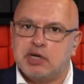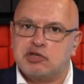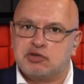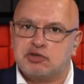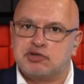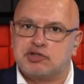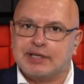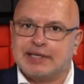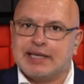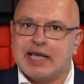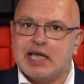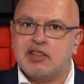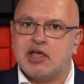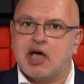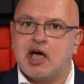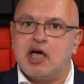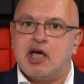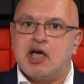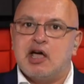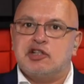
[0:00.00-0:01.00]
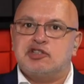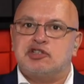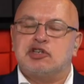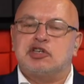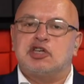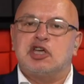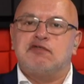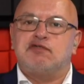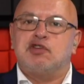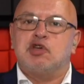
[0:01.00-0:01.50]
pixels together to
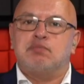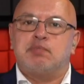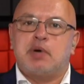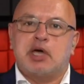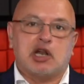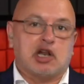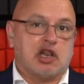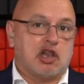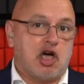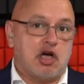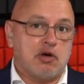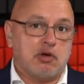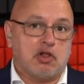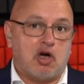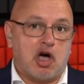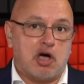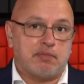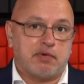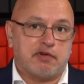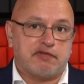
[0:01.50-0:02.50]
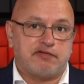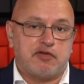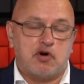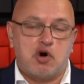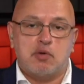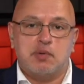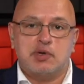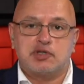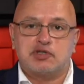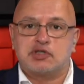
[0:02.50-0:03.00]
give you better low light
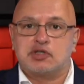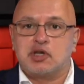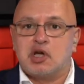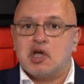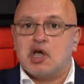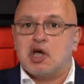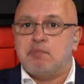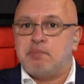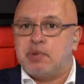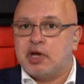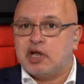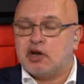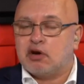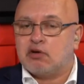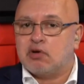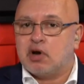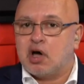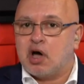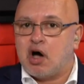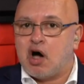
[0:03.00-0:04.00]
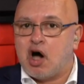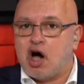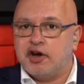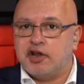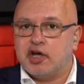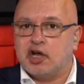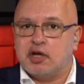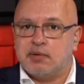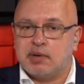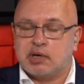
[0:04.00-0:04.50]
performance, better uh, high
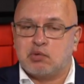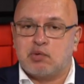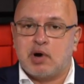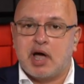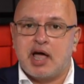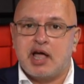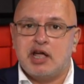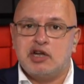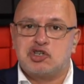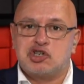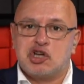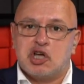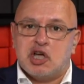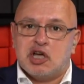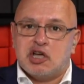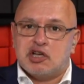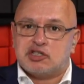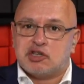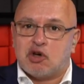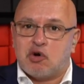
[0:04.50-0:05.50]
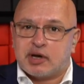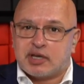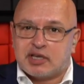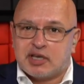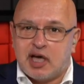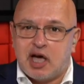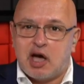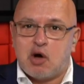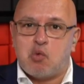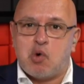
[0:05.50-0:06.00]
dynamic range. So I
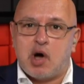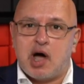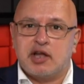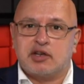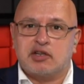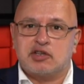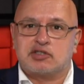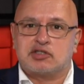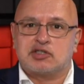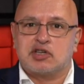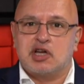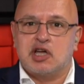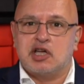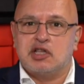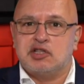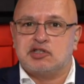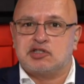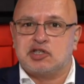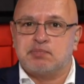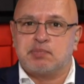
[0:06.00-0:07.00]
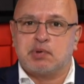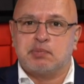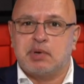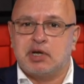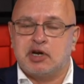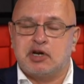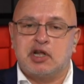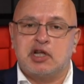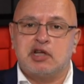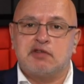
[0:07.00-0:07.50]
can't wait to see this
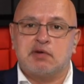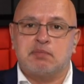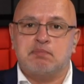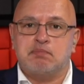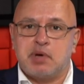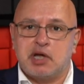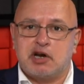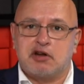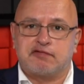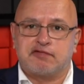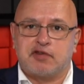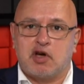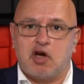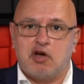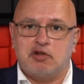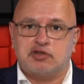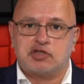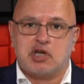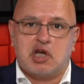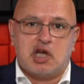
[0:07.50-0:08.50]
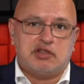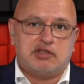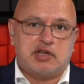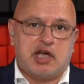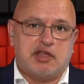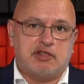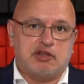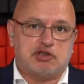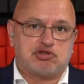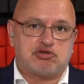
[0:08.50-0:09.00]
implemented even better phones
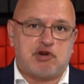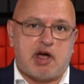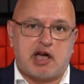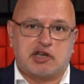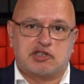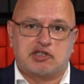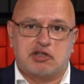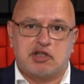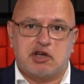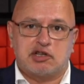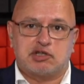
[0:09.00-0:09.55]
down the track. So